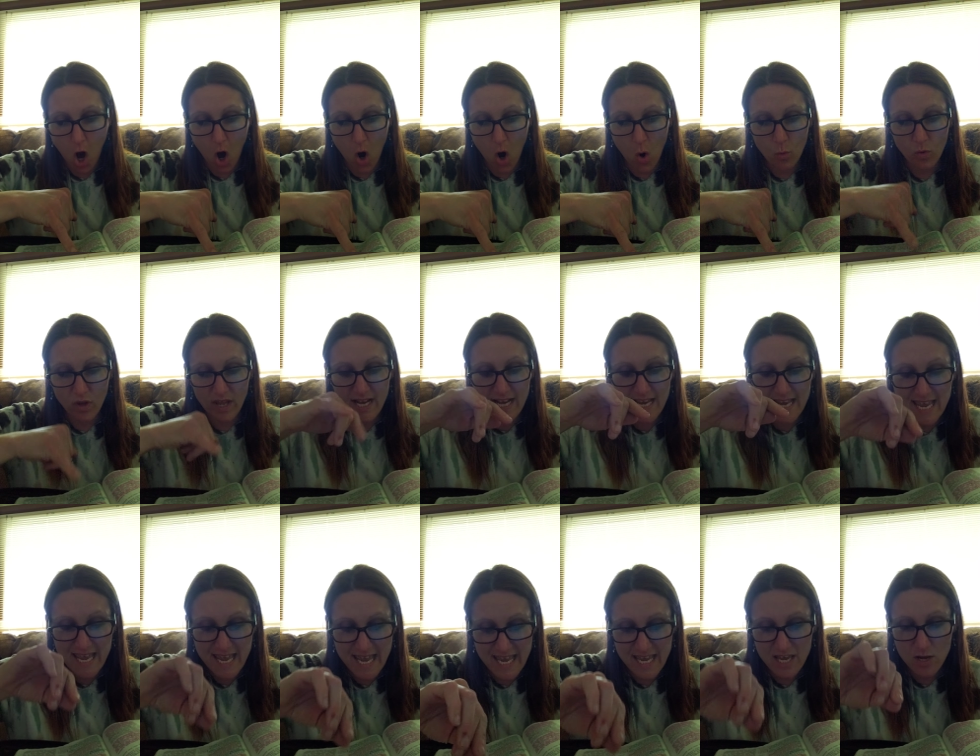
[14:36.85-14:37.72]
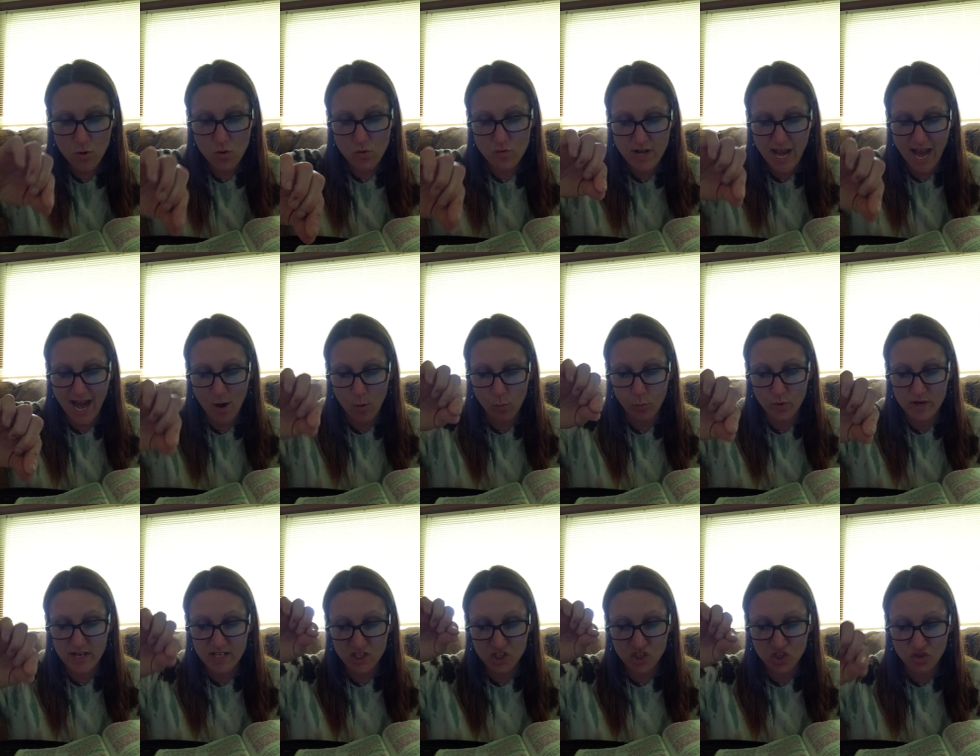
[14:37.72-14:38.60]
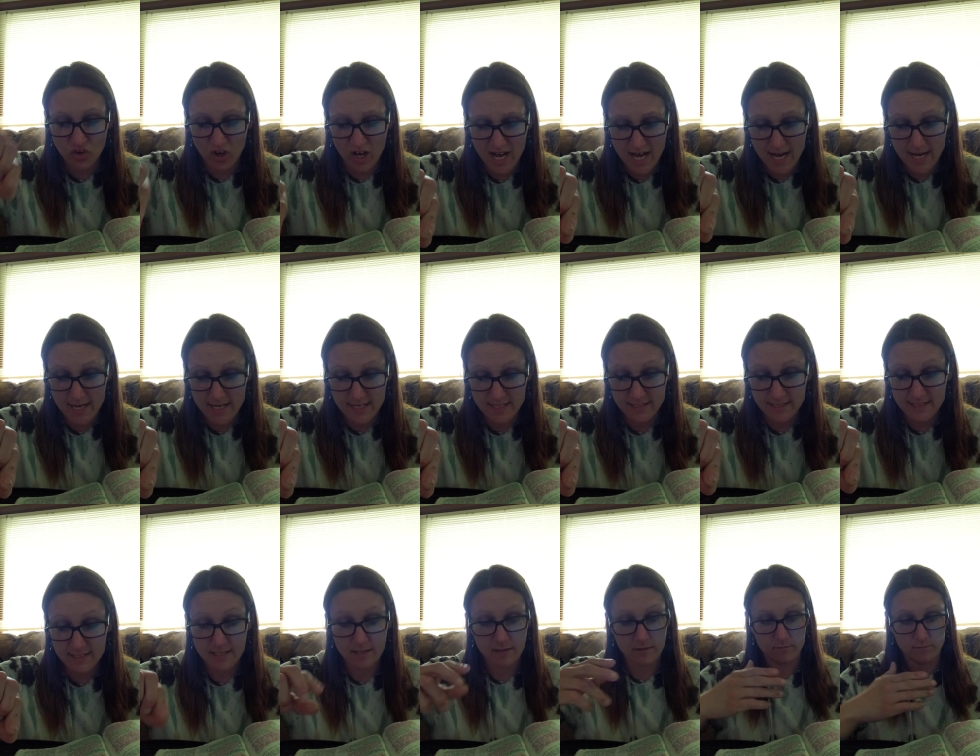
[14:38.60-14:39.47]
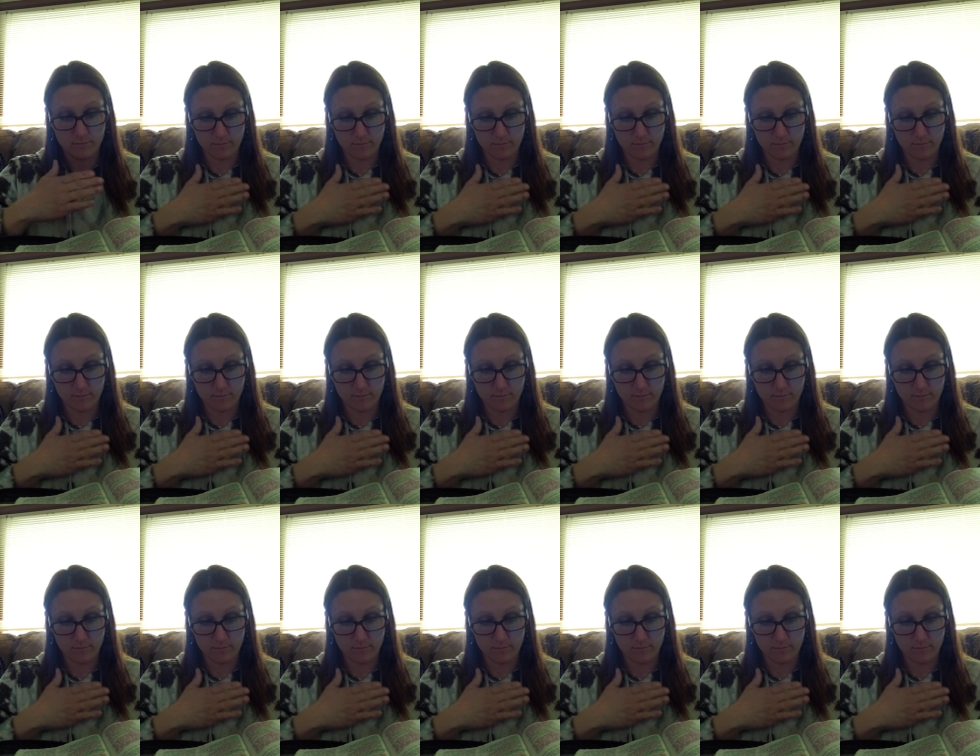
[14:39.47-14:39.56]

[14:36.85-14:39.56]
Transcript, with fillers: Only he who now restrains